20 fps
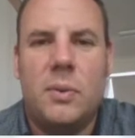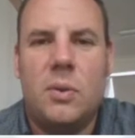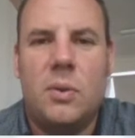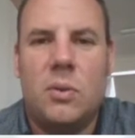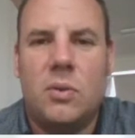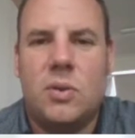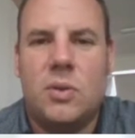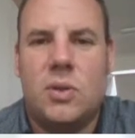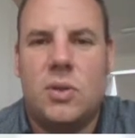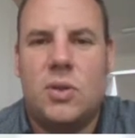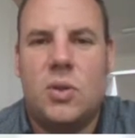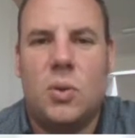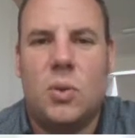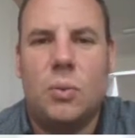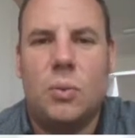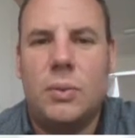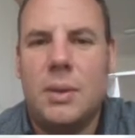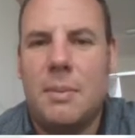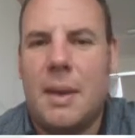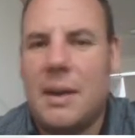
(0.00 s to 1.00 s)
We're not just
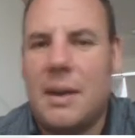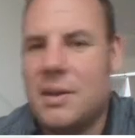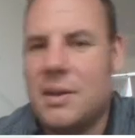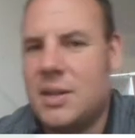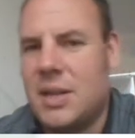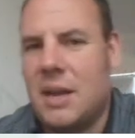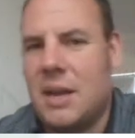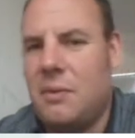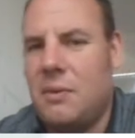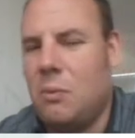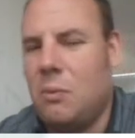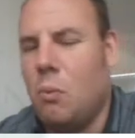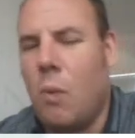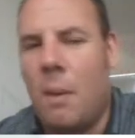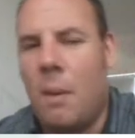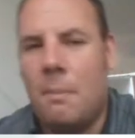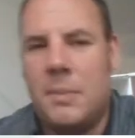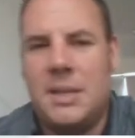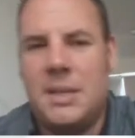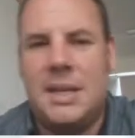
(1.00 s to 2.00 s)
talking about saving
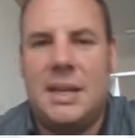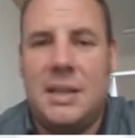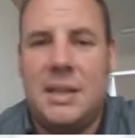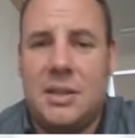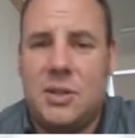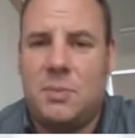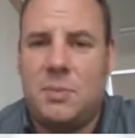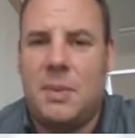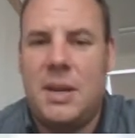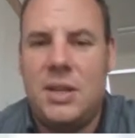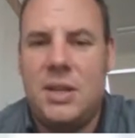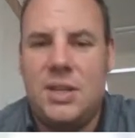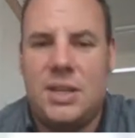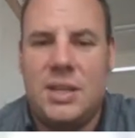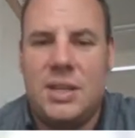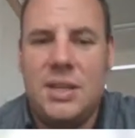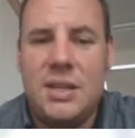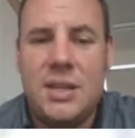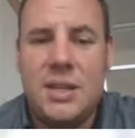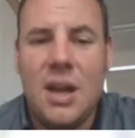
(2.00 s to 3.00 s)
one particular
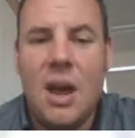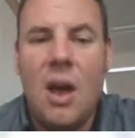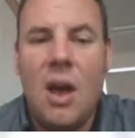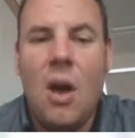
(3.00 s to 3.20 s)
species.